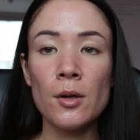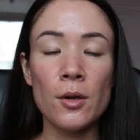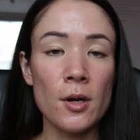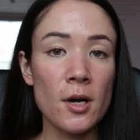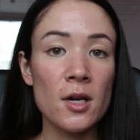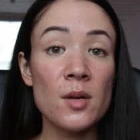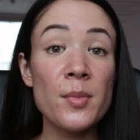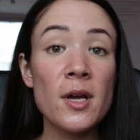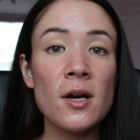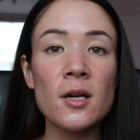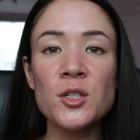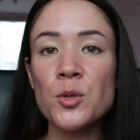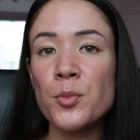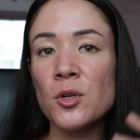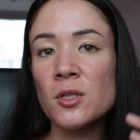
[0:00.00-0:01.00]
You're not going to be
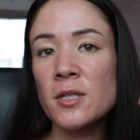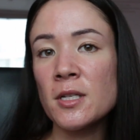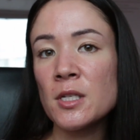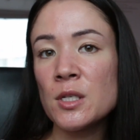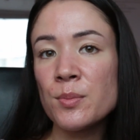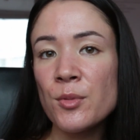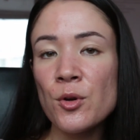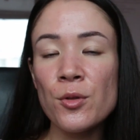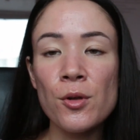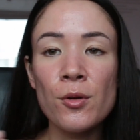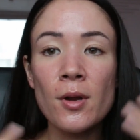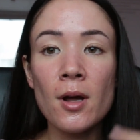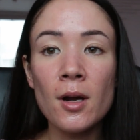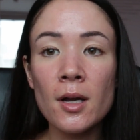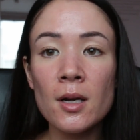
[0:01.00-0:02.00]
100% smooth. You're
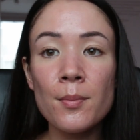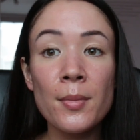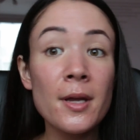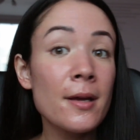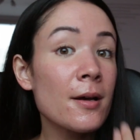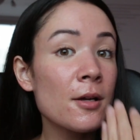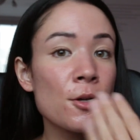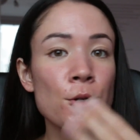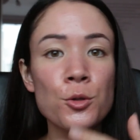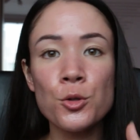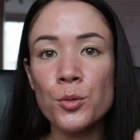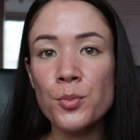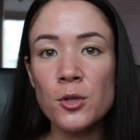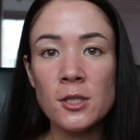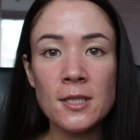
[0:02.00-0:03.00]
not going to be
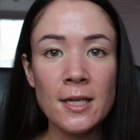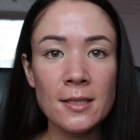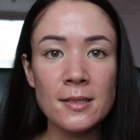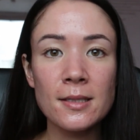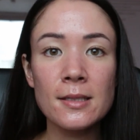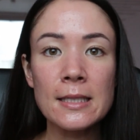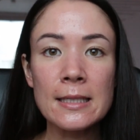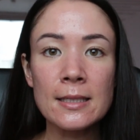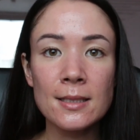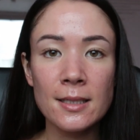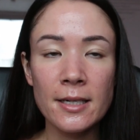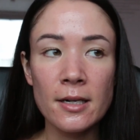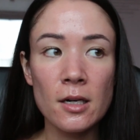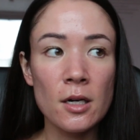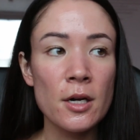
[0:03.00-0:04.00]
100%
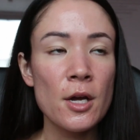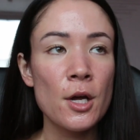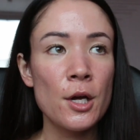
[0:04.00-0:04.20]
clear.